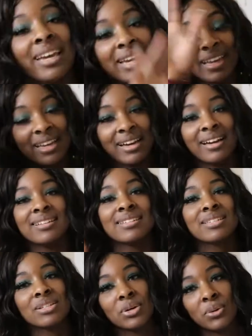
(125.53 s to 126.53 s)
Hey guys,
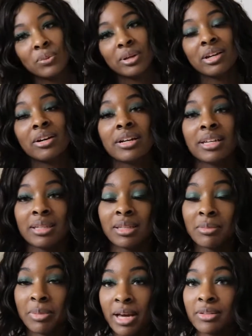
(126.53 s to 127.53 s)
so we are in
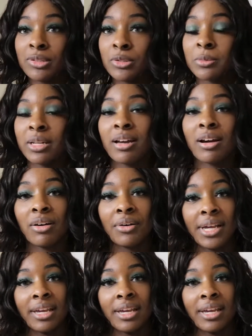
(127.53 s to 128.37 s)
the bathroom now,